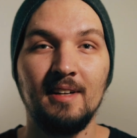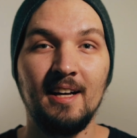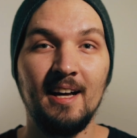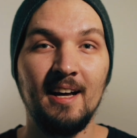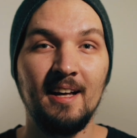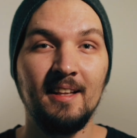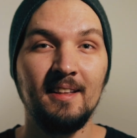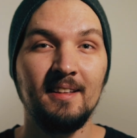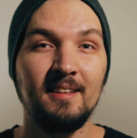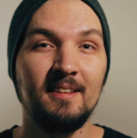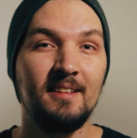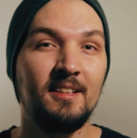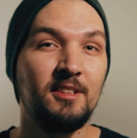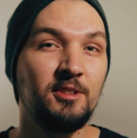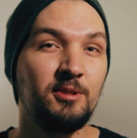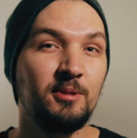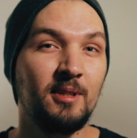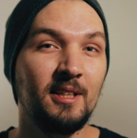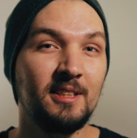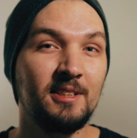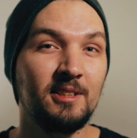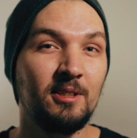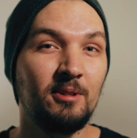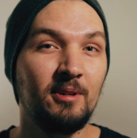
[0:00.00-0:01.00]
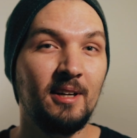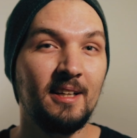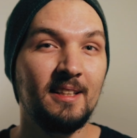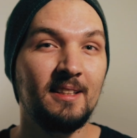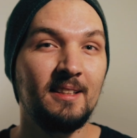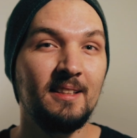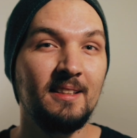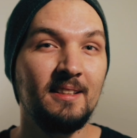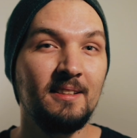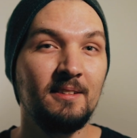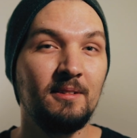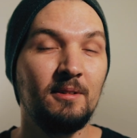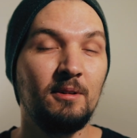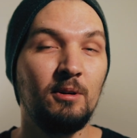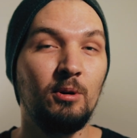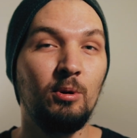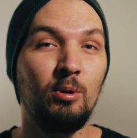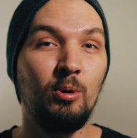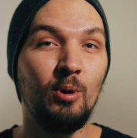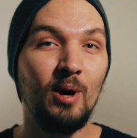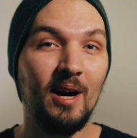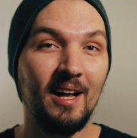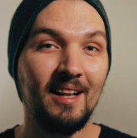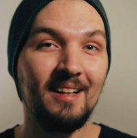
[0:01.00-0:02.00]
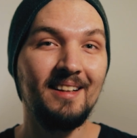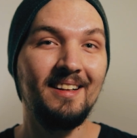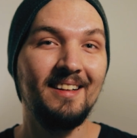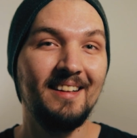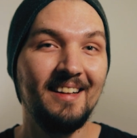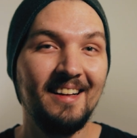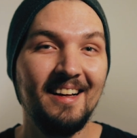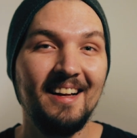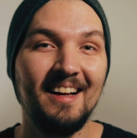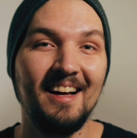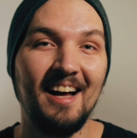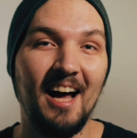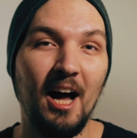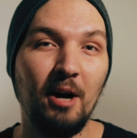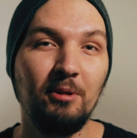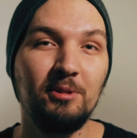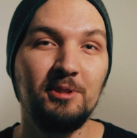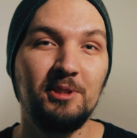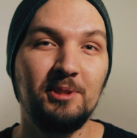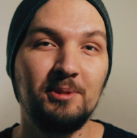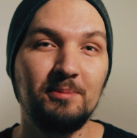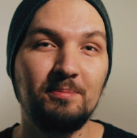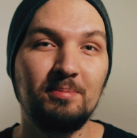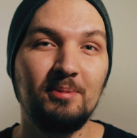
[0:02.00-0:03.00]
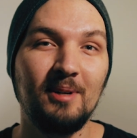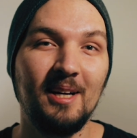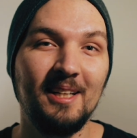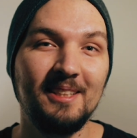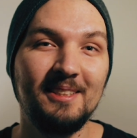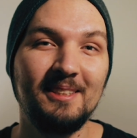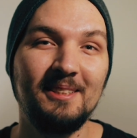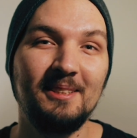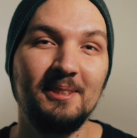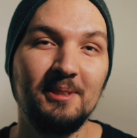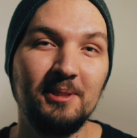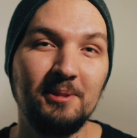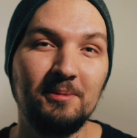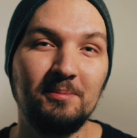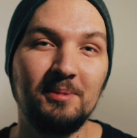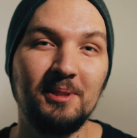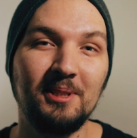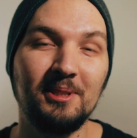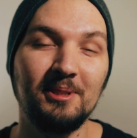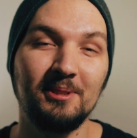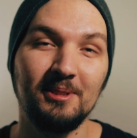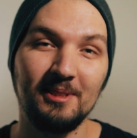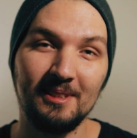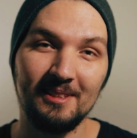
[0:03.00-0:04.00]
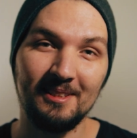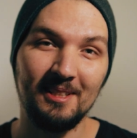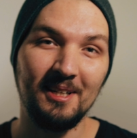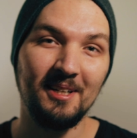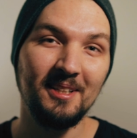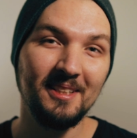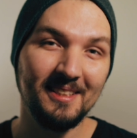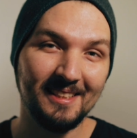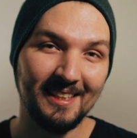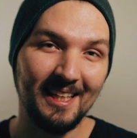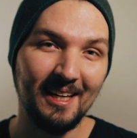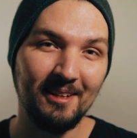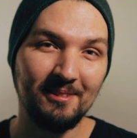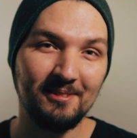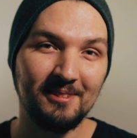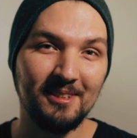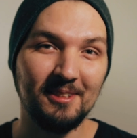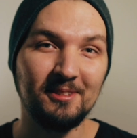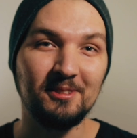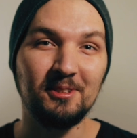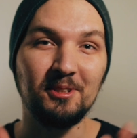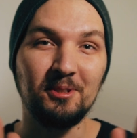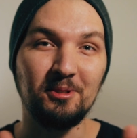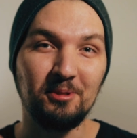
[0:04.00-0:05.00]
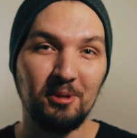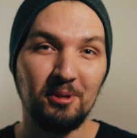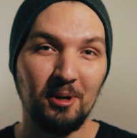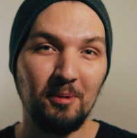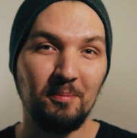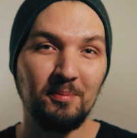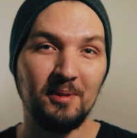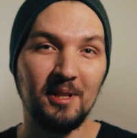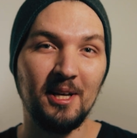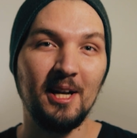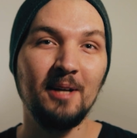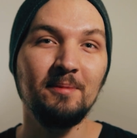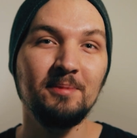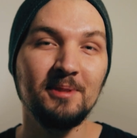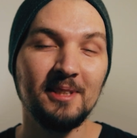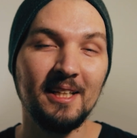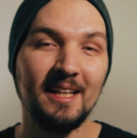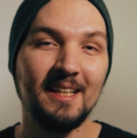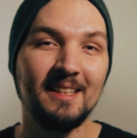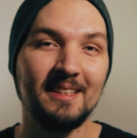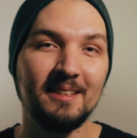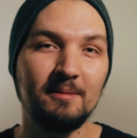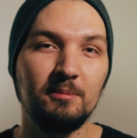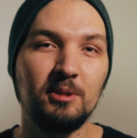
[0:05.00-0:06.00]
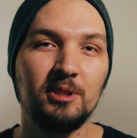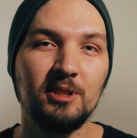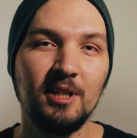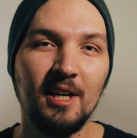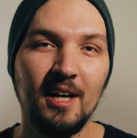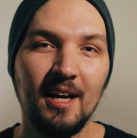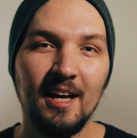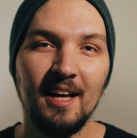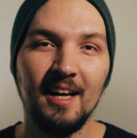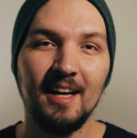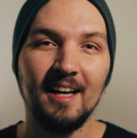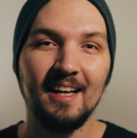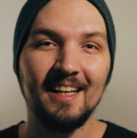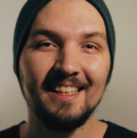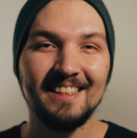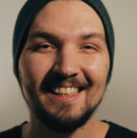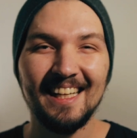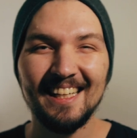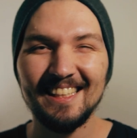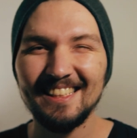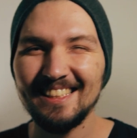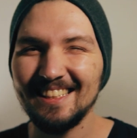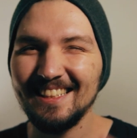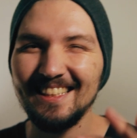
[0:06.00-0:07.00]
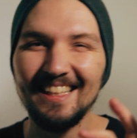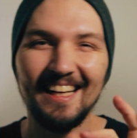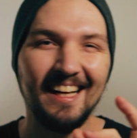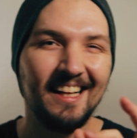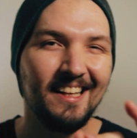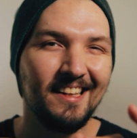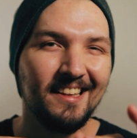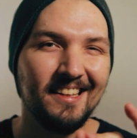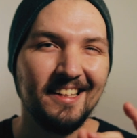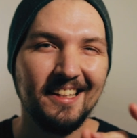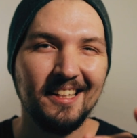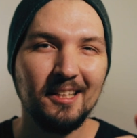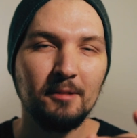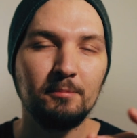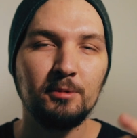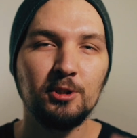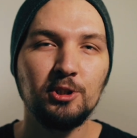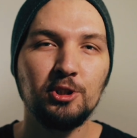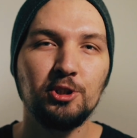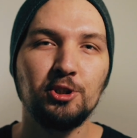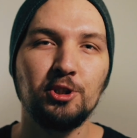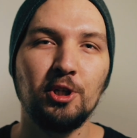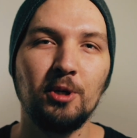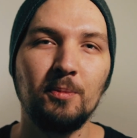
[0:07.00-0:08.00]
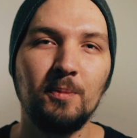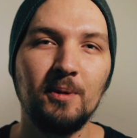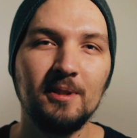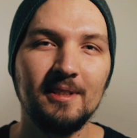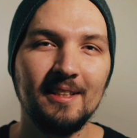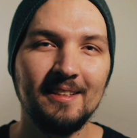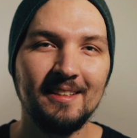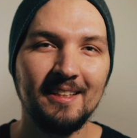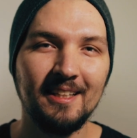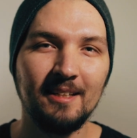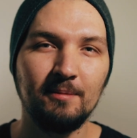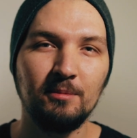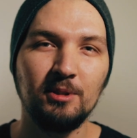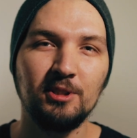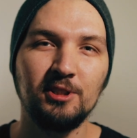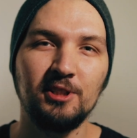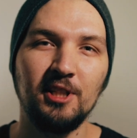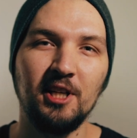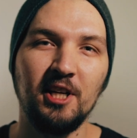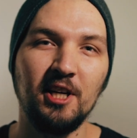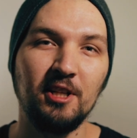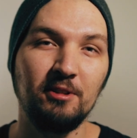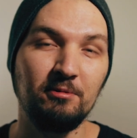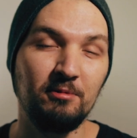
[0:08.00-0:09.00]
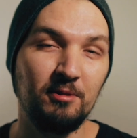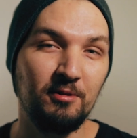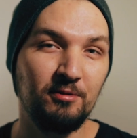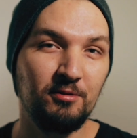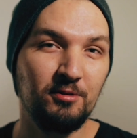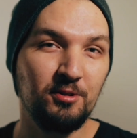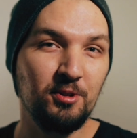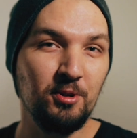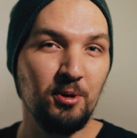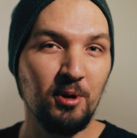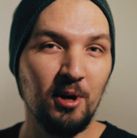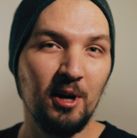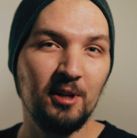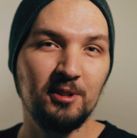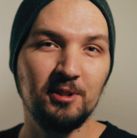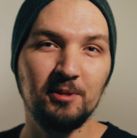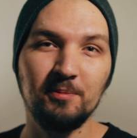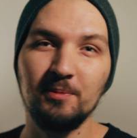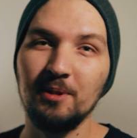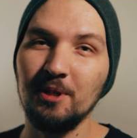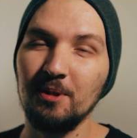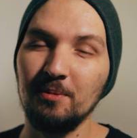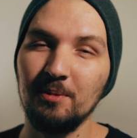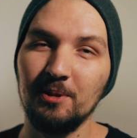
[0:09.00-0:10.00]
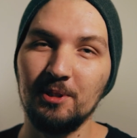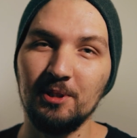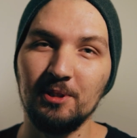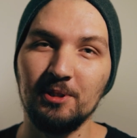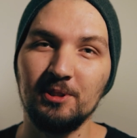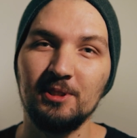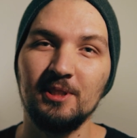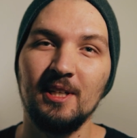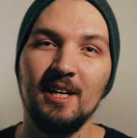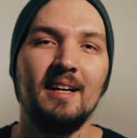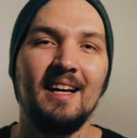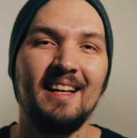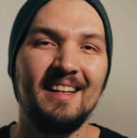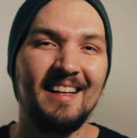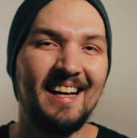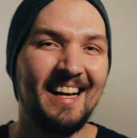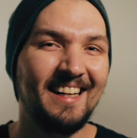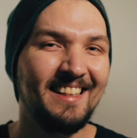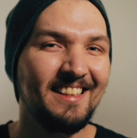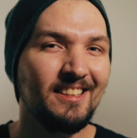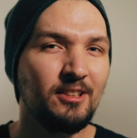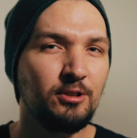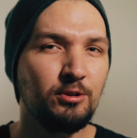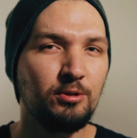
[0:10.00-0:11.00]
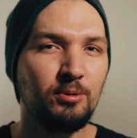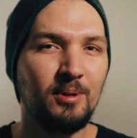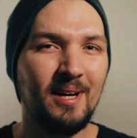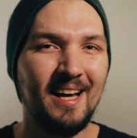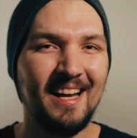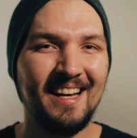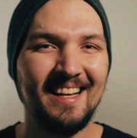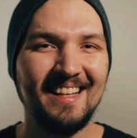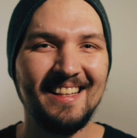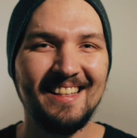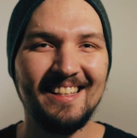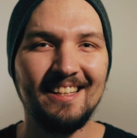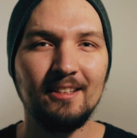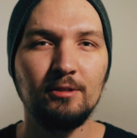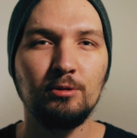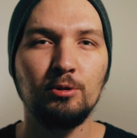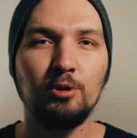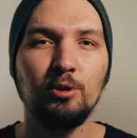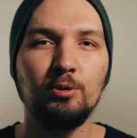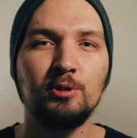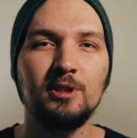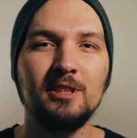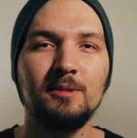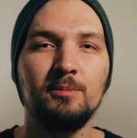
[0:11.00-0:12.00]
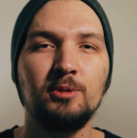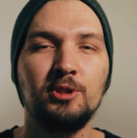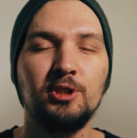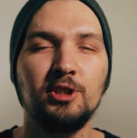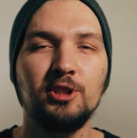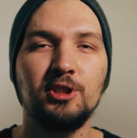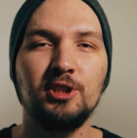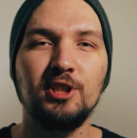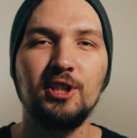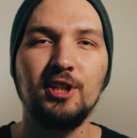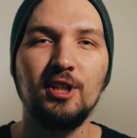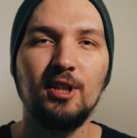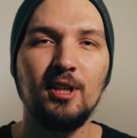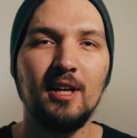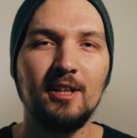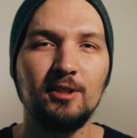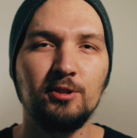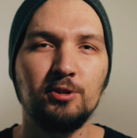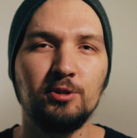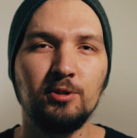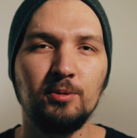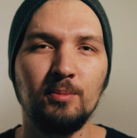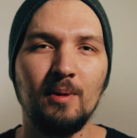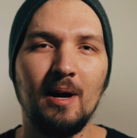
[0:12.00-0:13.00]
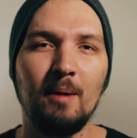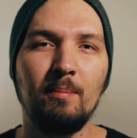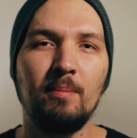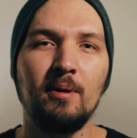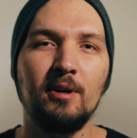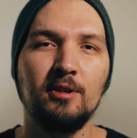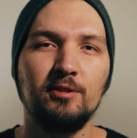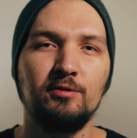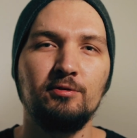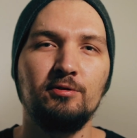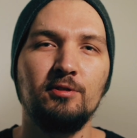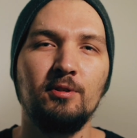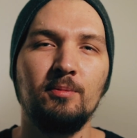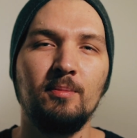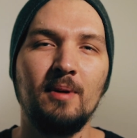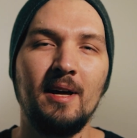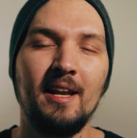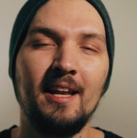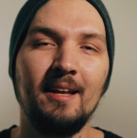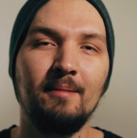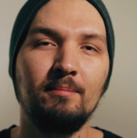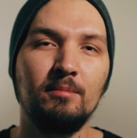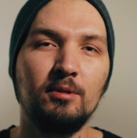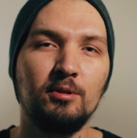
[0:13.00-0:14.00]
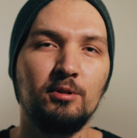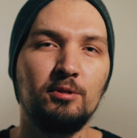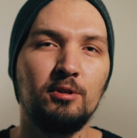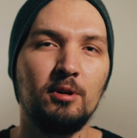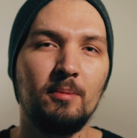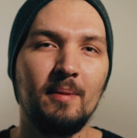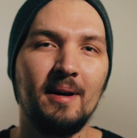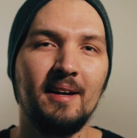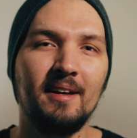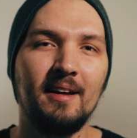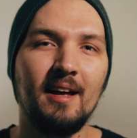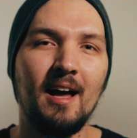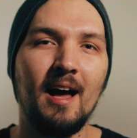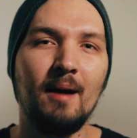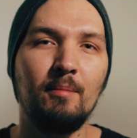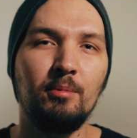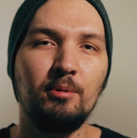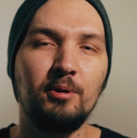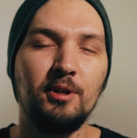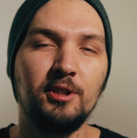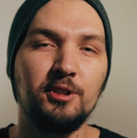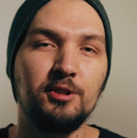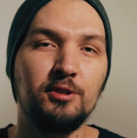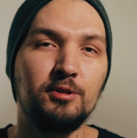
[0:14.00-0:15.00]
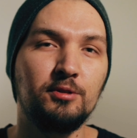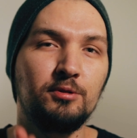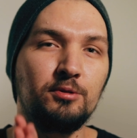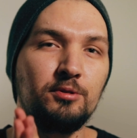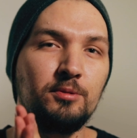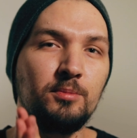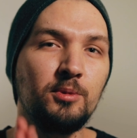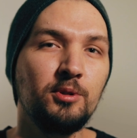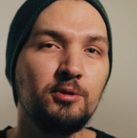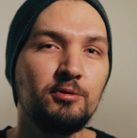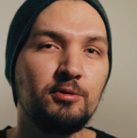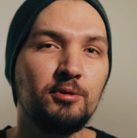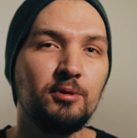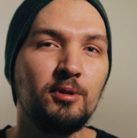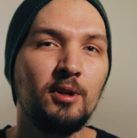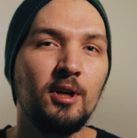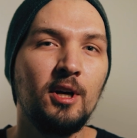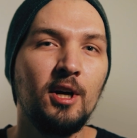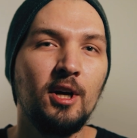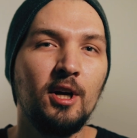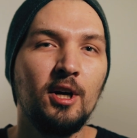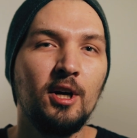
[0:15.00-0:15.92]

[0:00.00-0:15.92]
And did you guess correctly? Well, I was surprised too, because it turns out that the cropped and upscaled image is actually a little bit sharper than the image taken with 200mm. And I didn't do anything to those images in Lightroom apart from enabling chromatic aberrations removal.